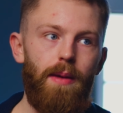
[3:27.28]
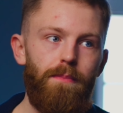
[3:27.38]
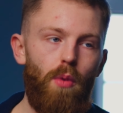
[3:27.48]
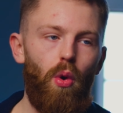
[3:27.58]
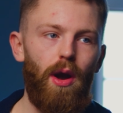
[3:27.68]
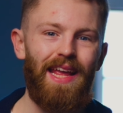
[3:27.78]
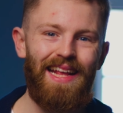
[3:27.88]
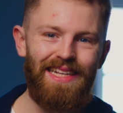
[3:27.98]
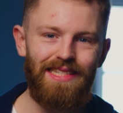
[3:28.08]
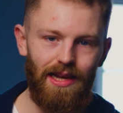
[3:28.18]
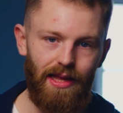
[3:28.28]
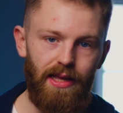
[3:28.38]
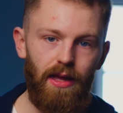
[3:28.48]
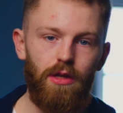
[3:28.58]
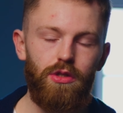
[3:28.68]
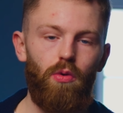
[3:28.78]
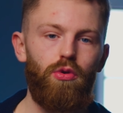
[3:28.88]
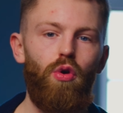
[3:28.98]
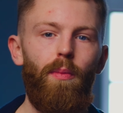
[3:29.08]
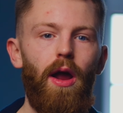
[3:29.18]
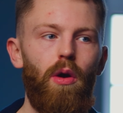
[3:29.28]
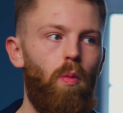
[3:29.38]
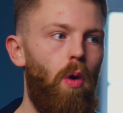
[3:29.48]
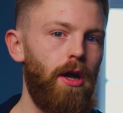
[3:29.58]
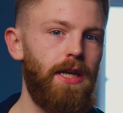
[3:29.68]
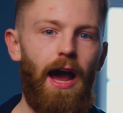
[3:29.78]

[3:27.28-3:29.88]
more easily. So no matter what